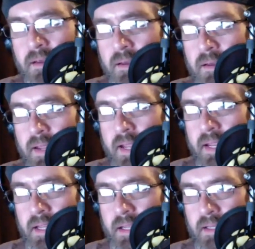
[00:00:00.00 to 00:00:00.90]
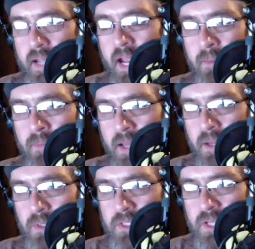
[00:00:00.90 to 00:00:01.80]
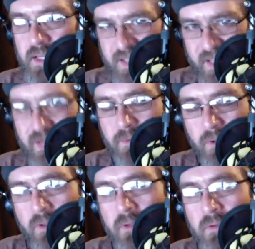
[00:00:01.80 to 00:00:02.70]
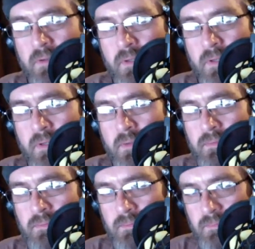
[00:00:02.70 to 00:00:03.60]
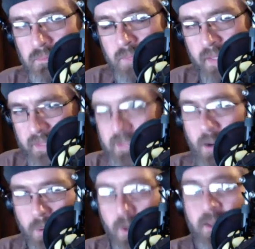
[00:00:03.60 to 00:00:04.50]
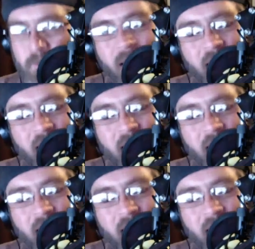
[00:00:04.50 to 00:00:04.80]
a game that you would say is evil, like these are really bad